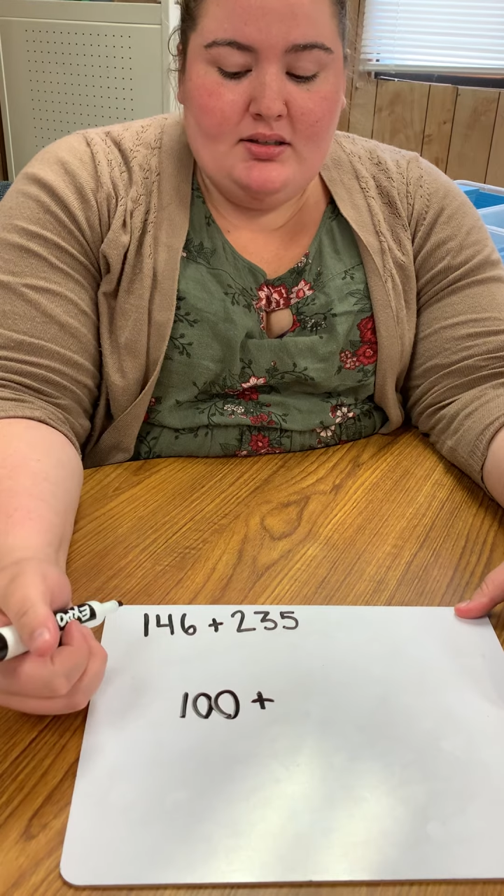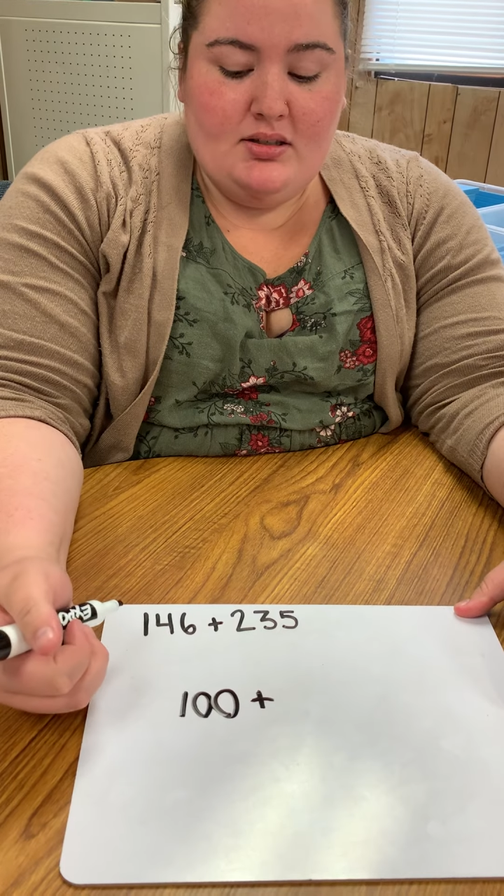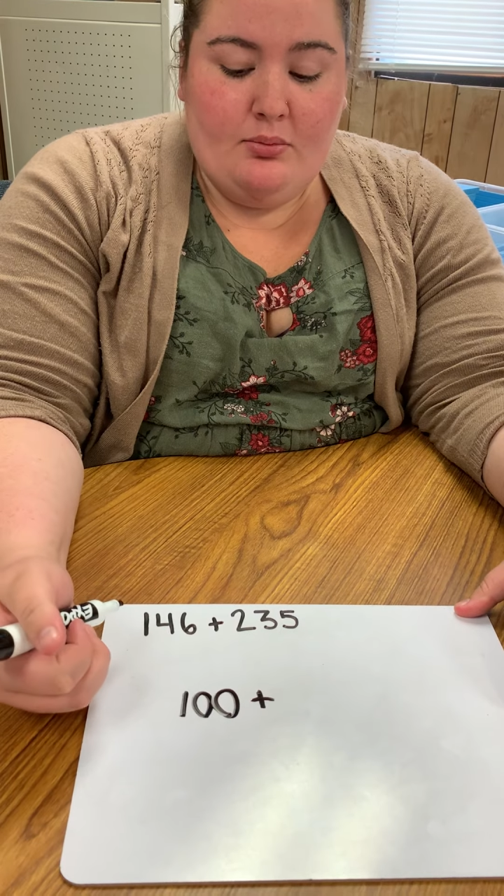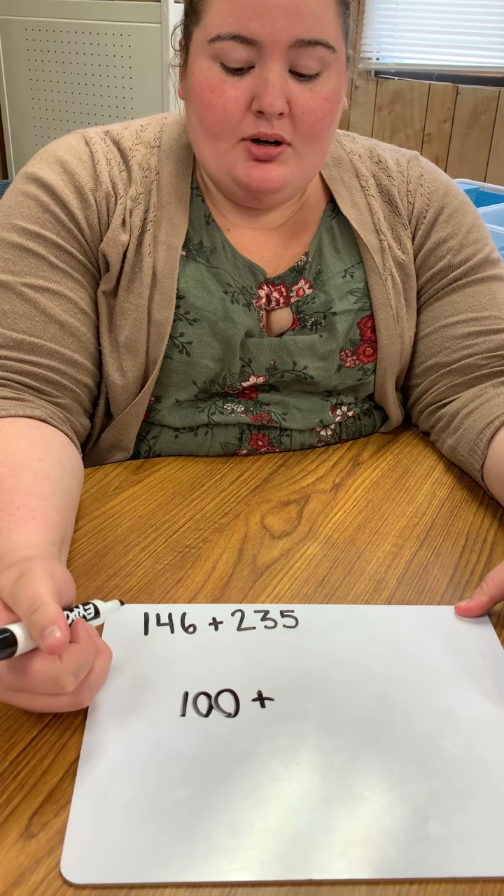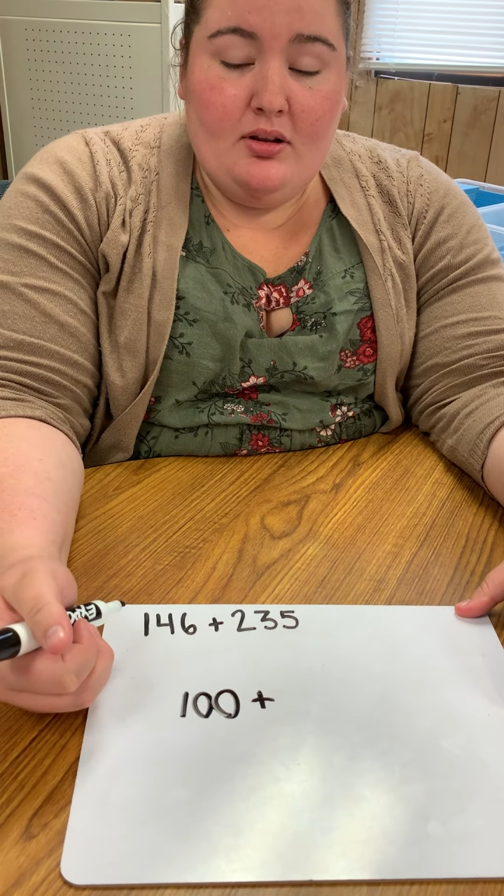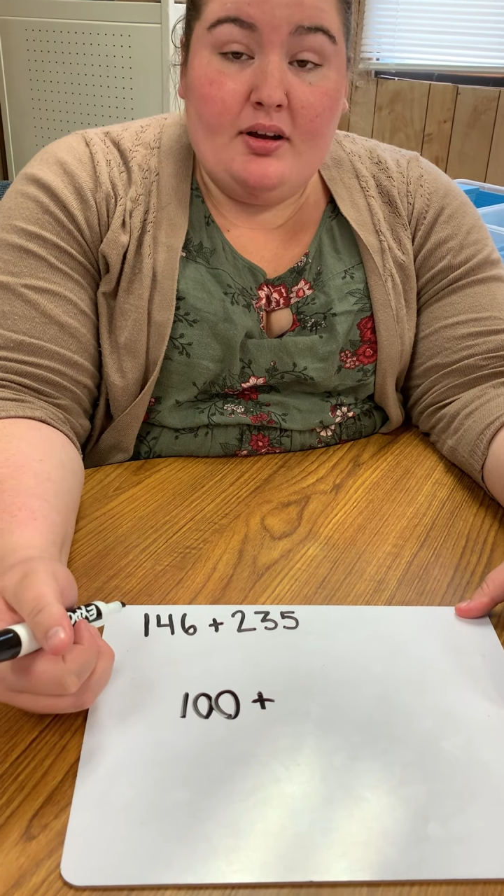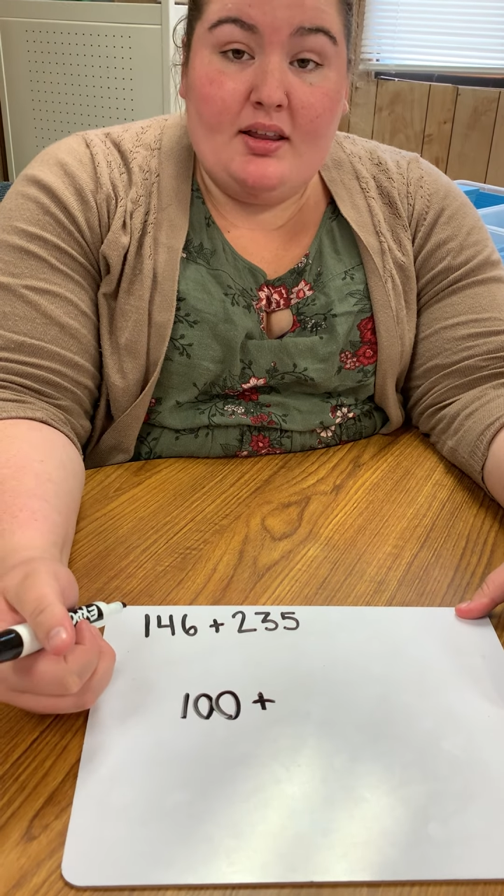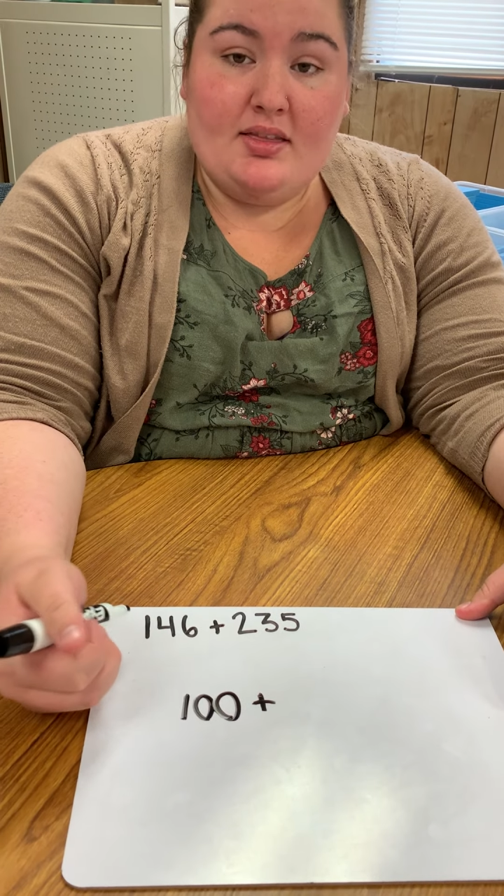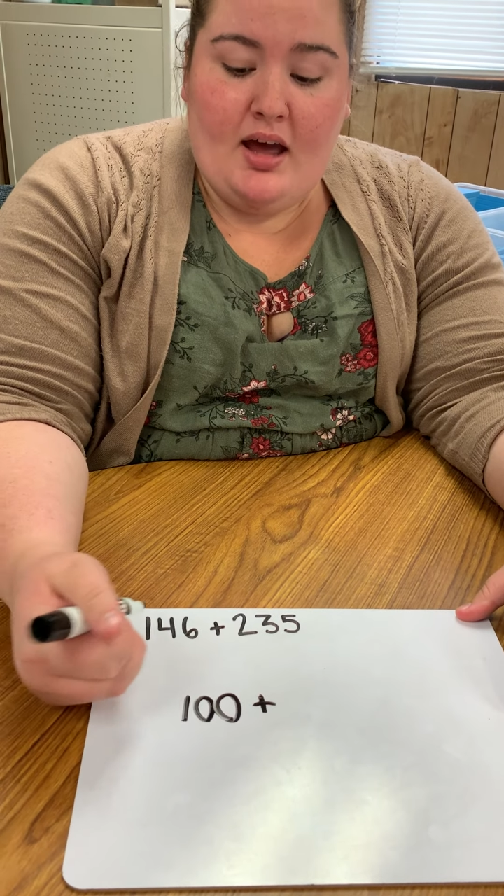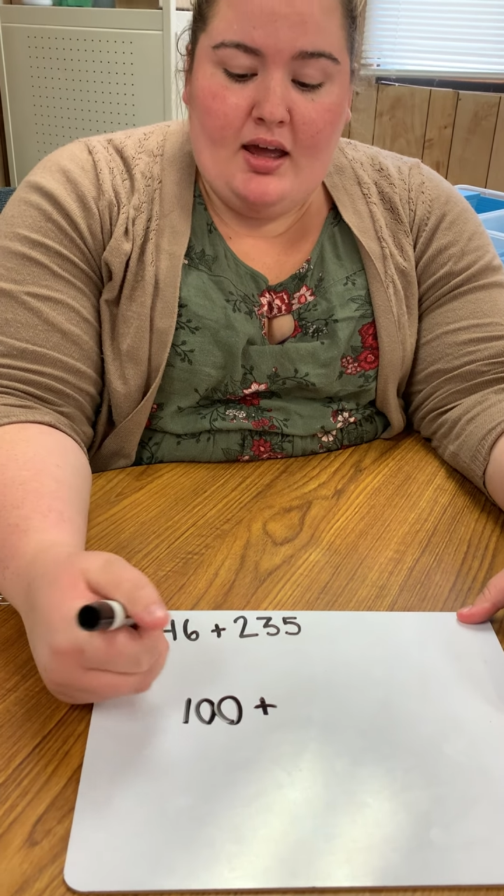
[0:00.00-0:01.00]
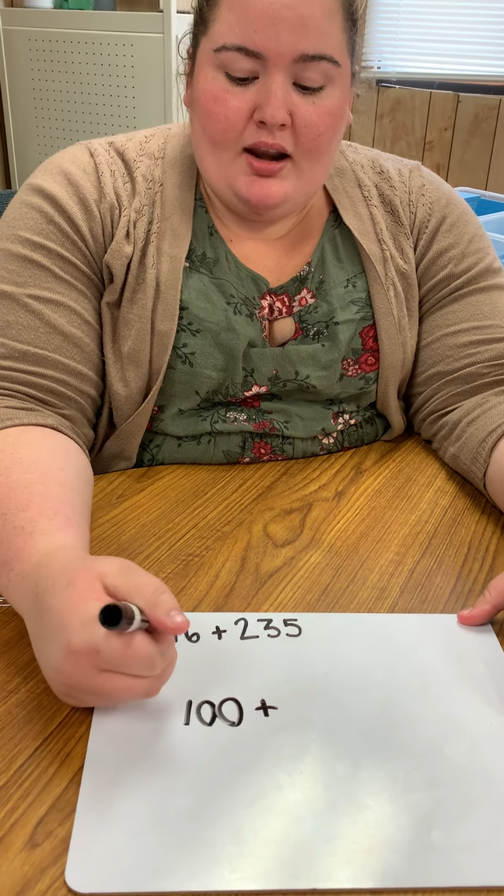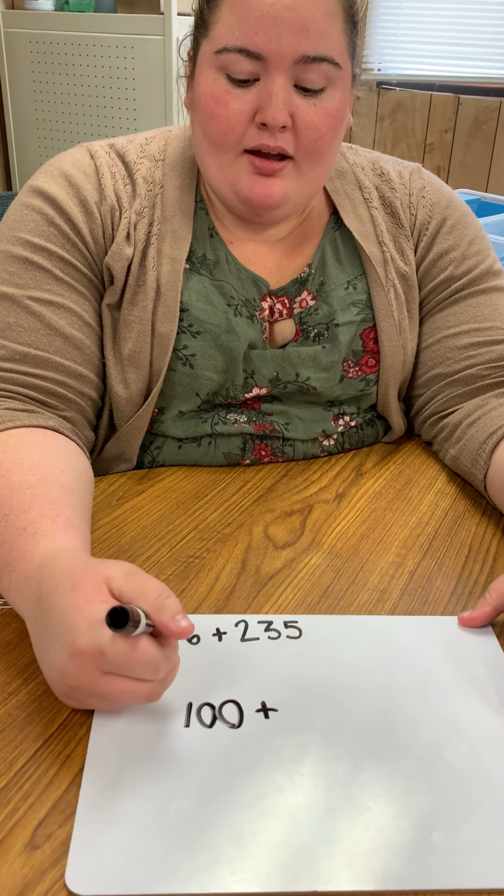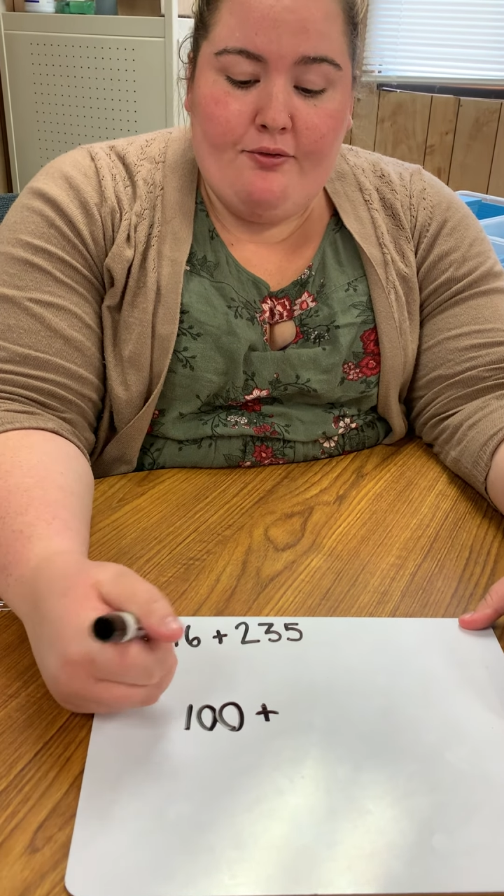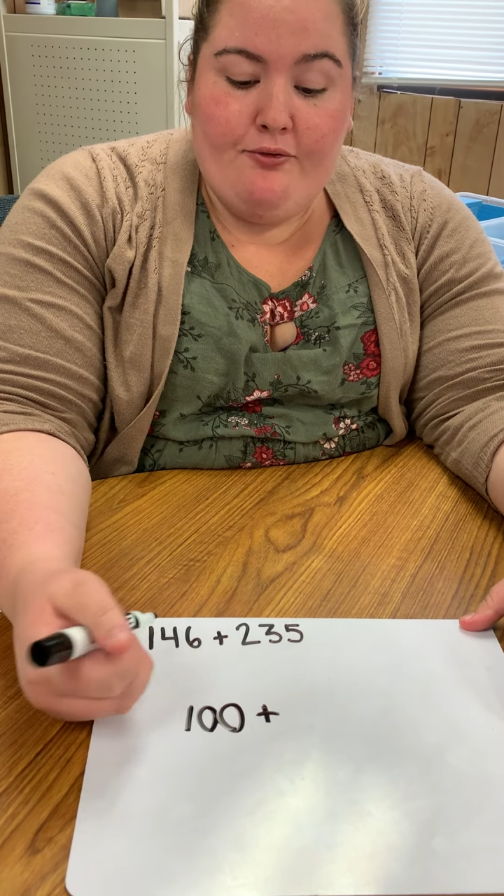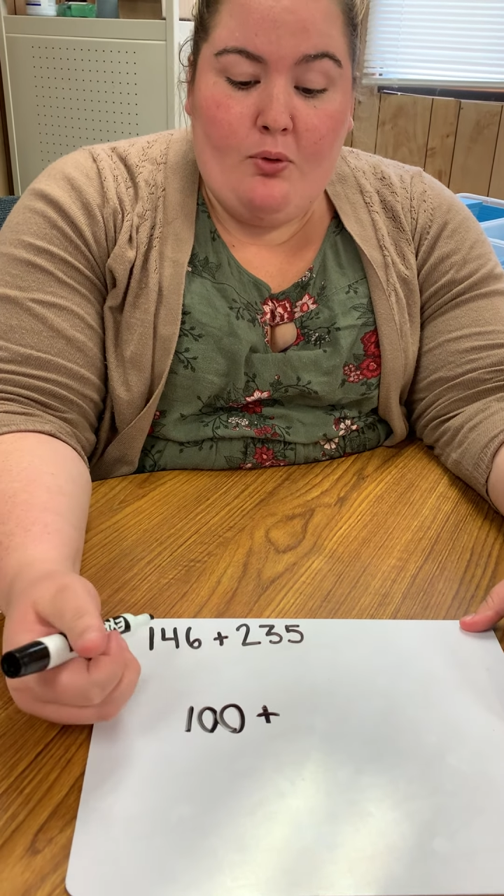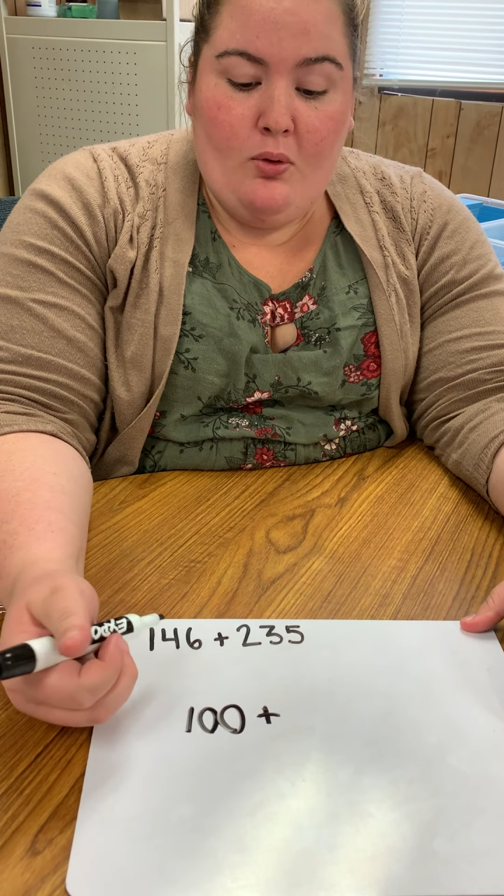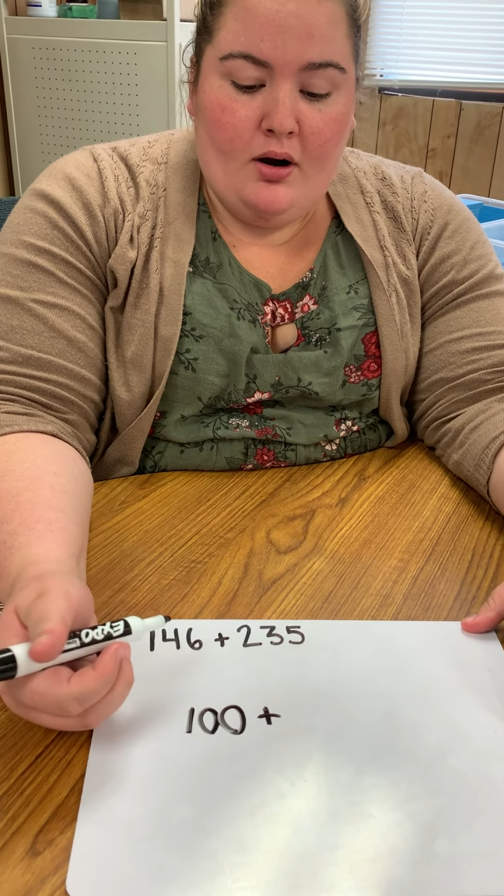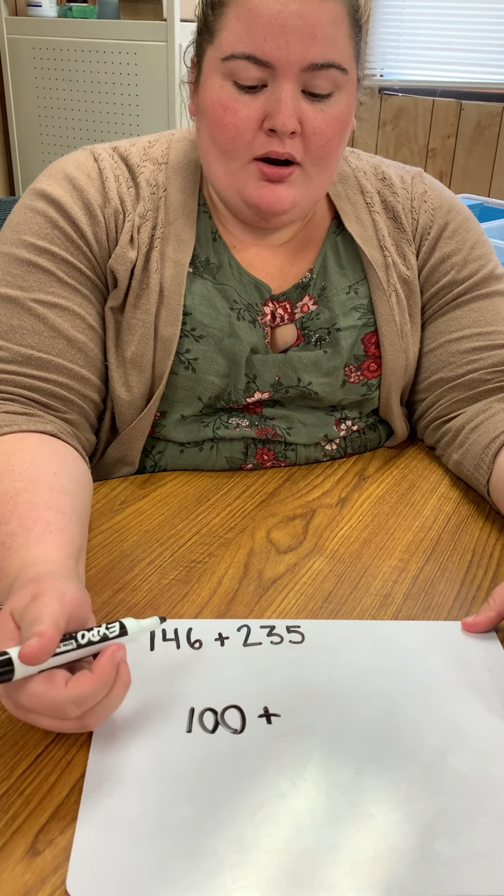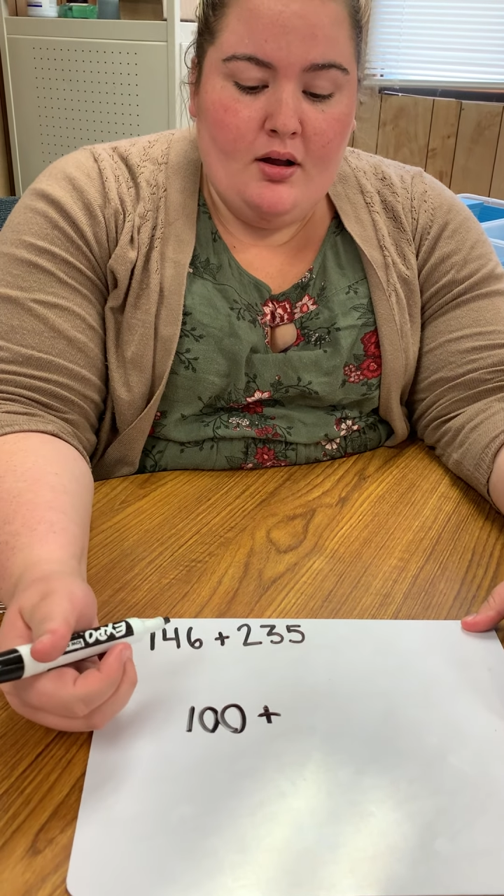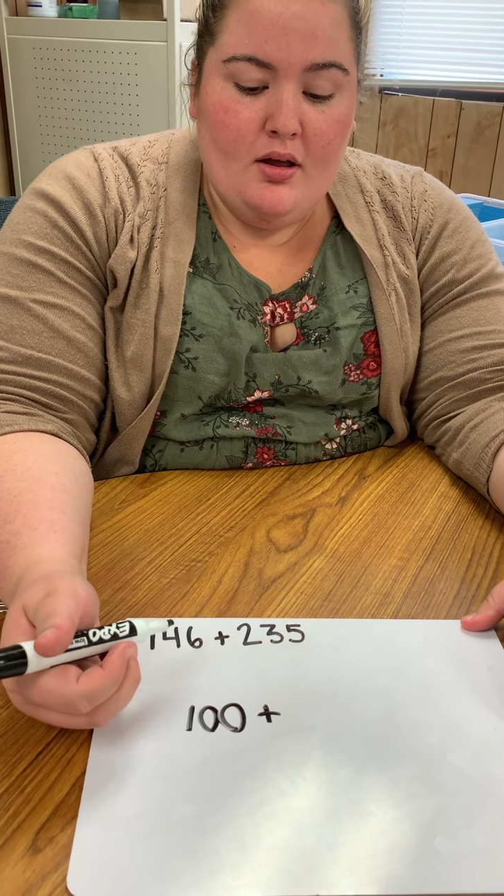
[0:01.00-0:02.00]
So I'm gonna look at that and I have
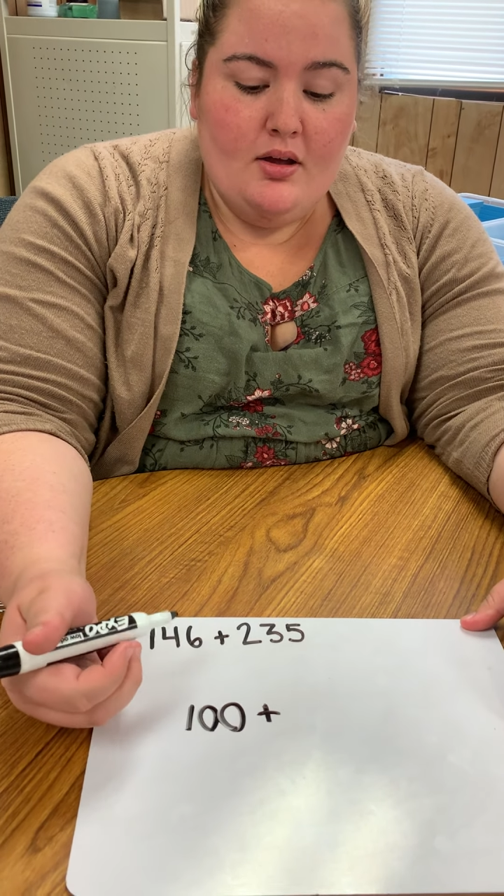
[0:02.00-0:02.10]
four.